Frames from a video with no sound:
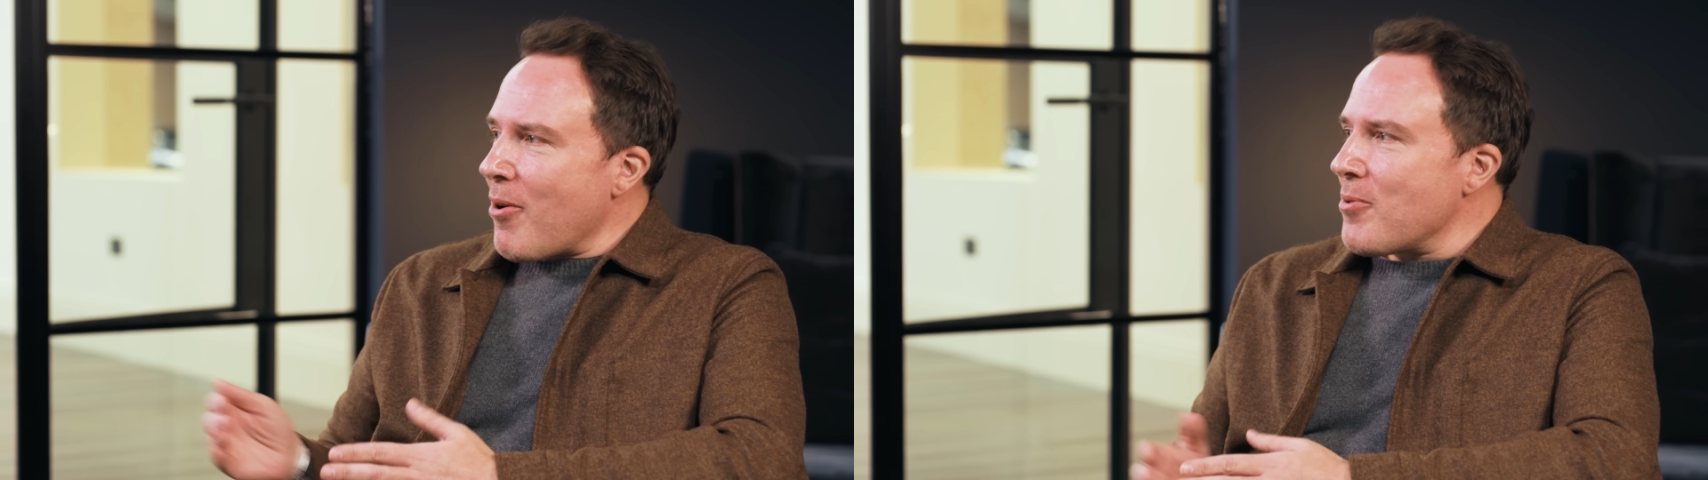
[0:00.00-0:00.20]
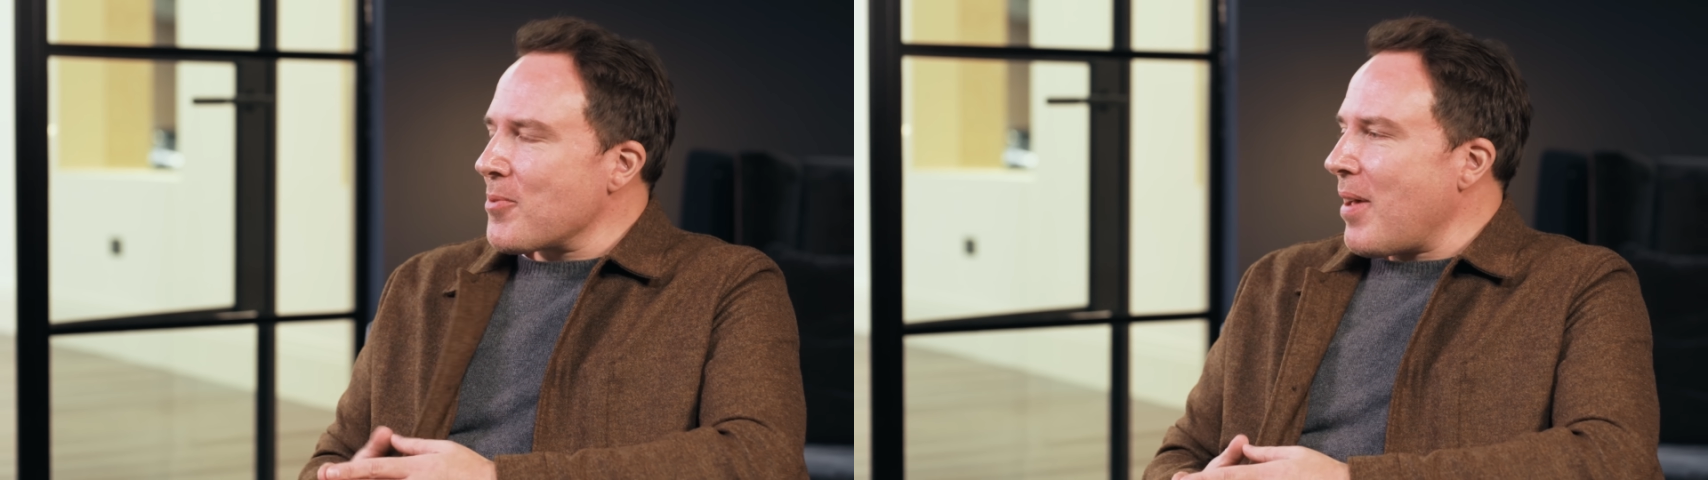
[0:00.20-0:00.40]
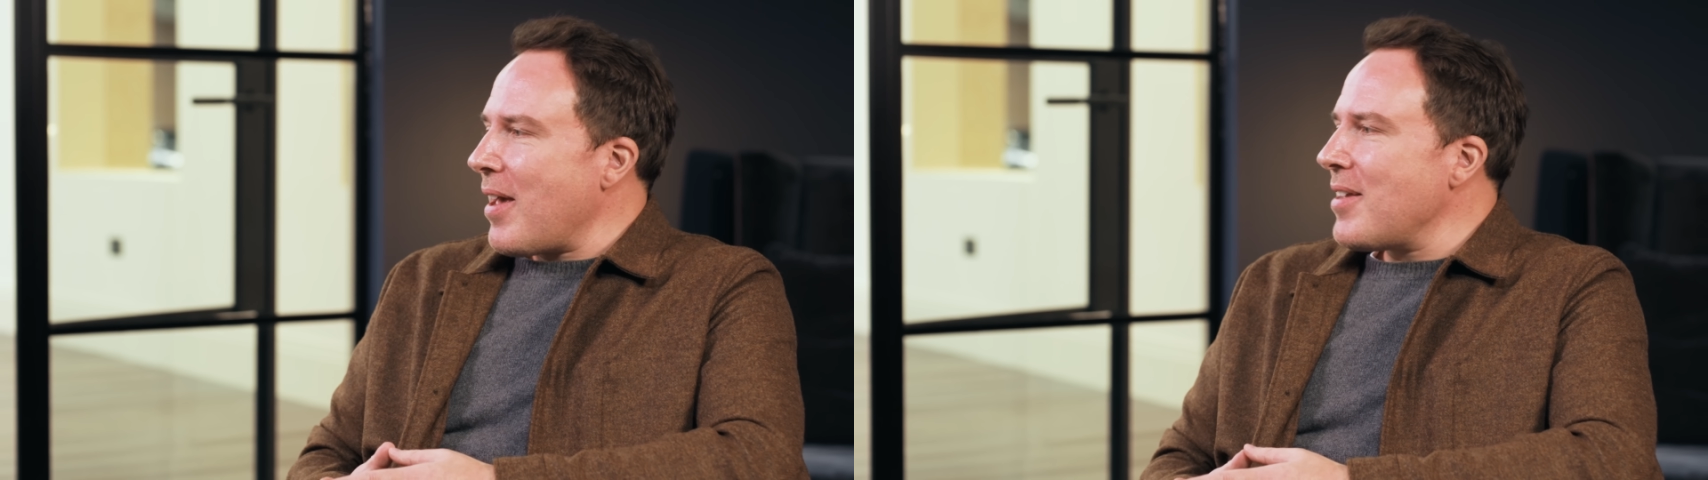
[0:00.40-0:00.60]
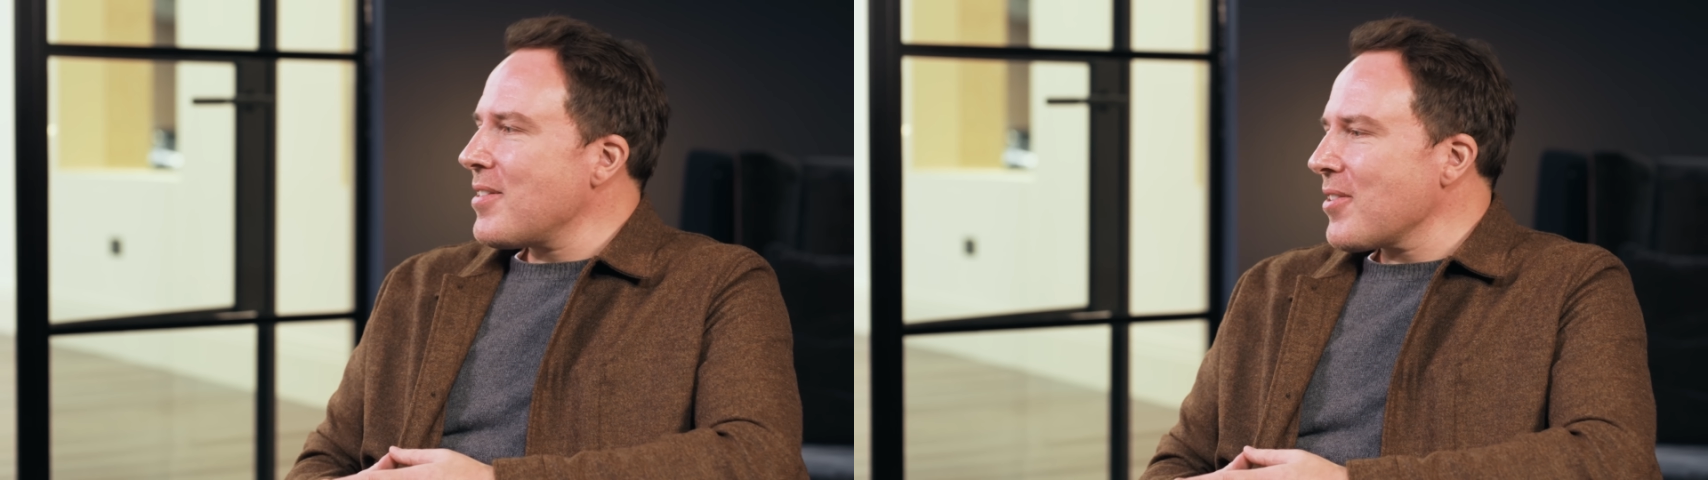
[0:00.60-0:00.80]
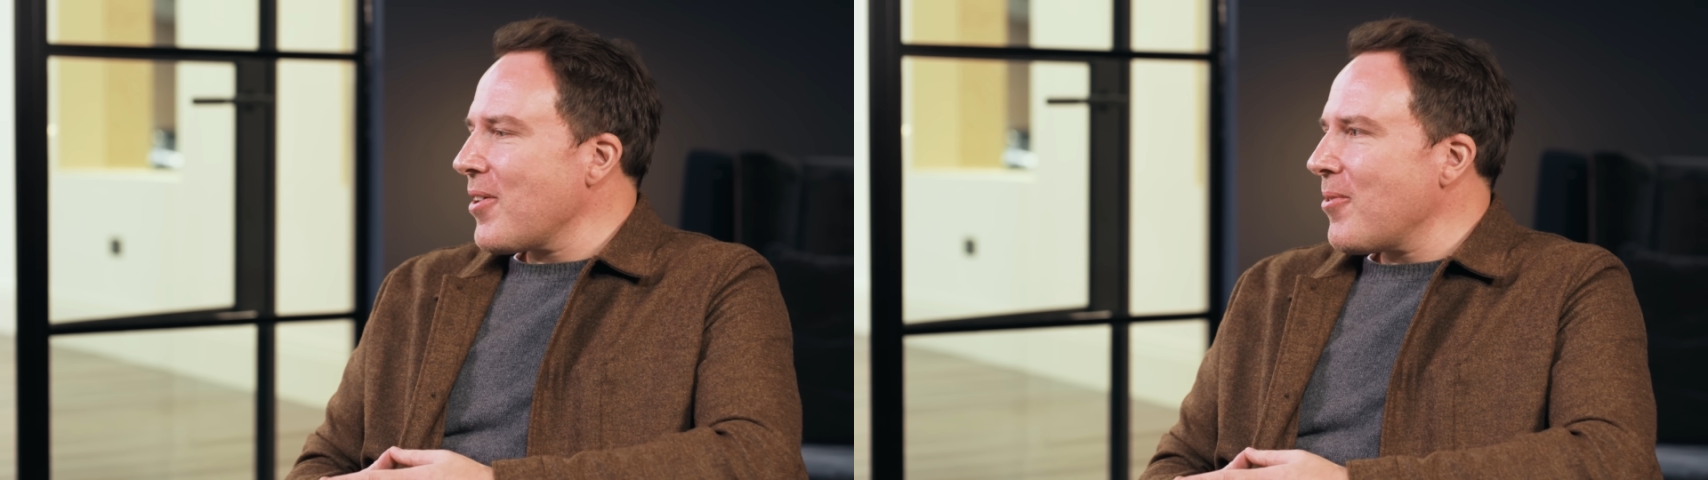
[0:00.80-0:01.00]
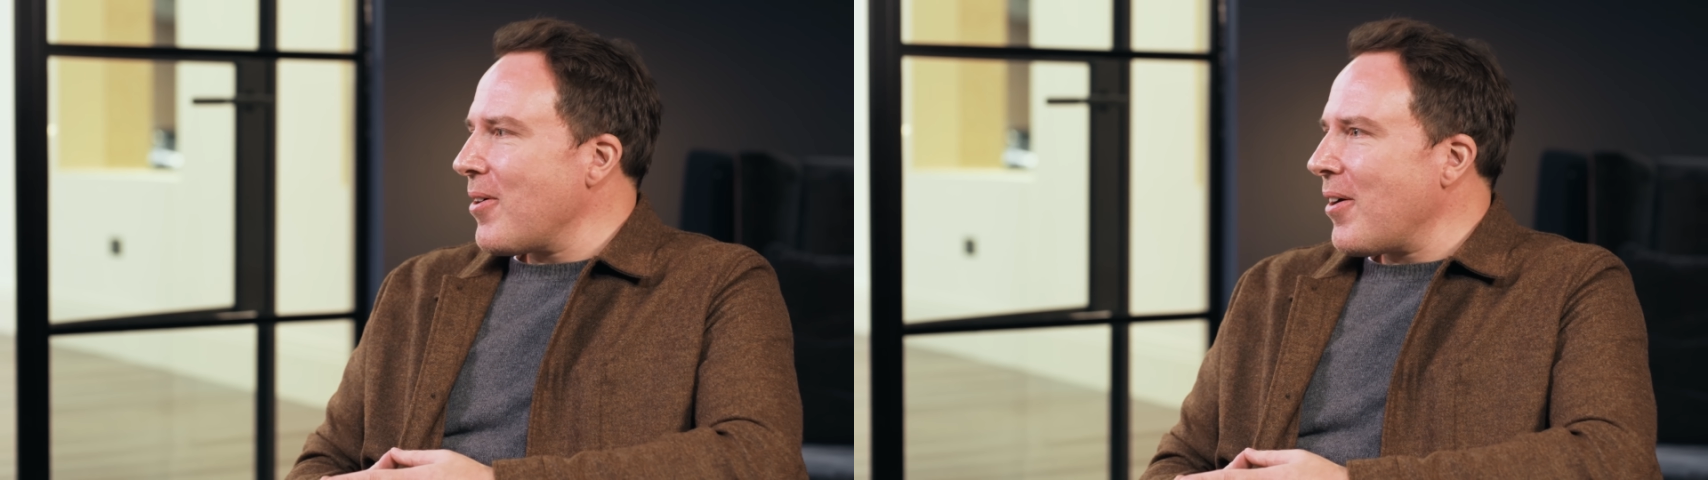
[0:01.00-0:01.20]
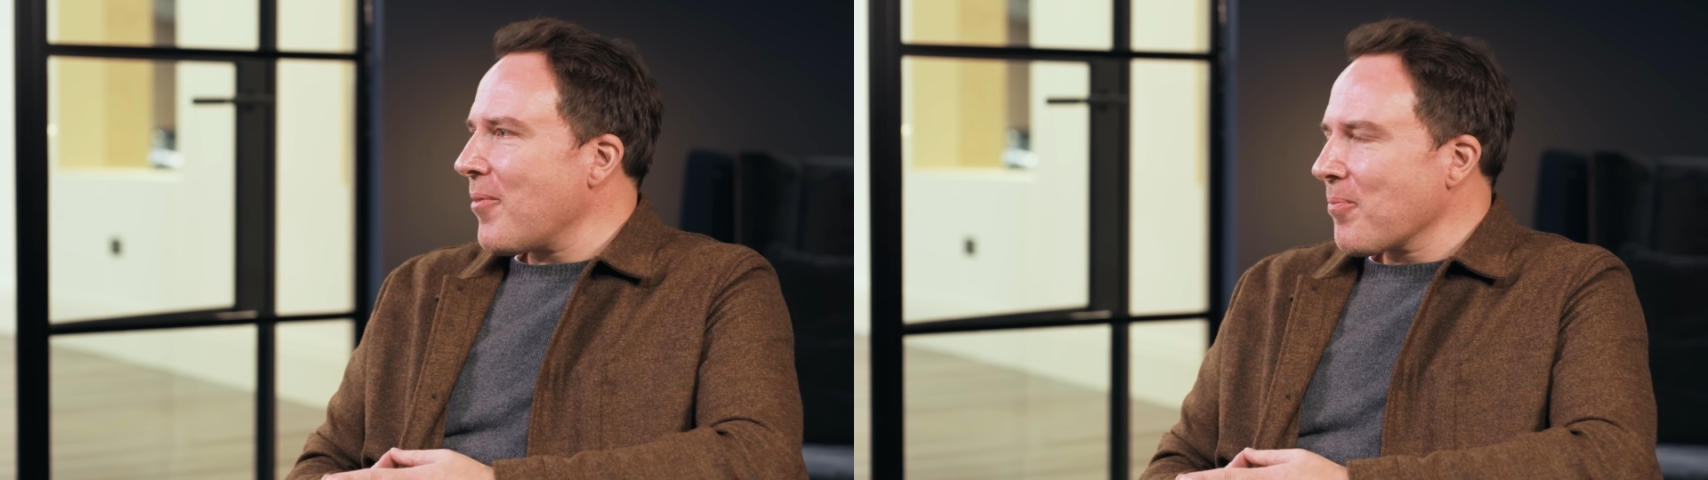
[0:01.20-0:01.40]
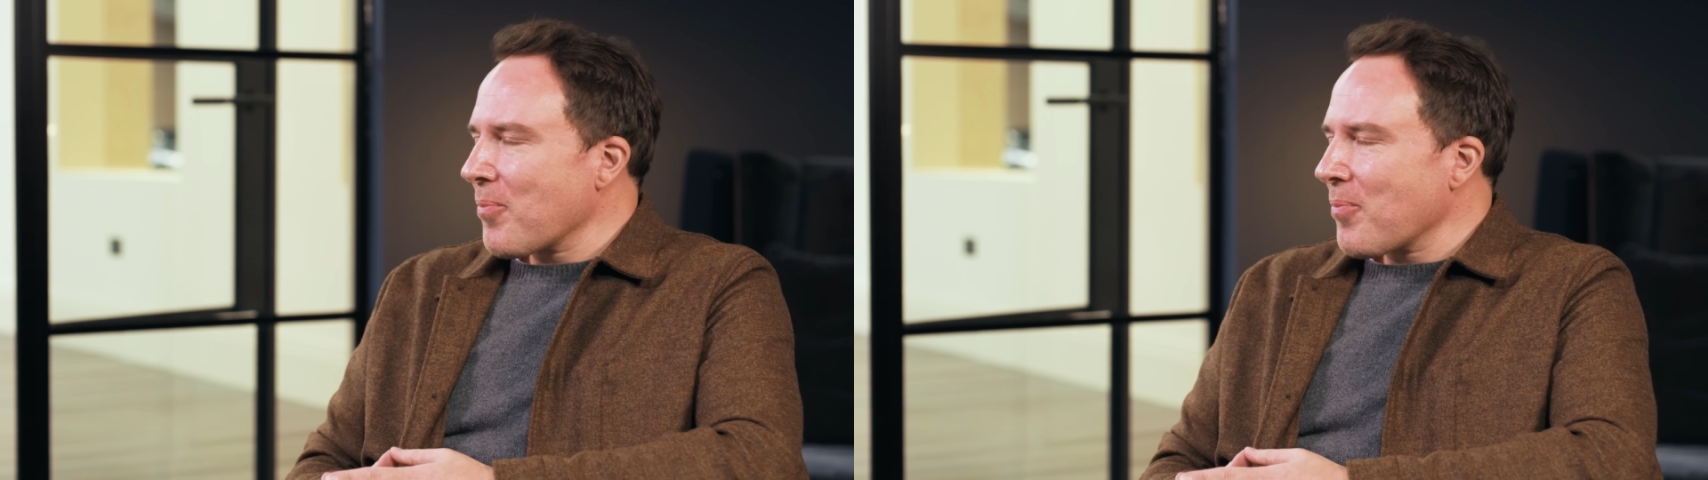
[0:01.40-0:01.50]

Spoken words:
it was made, so...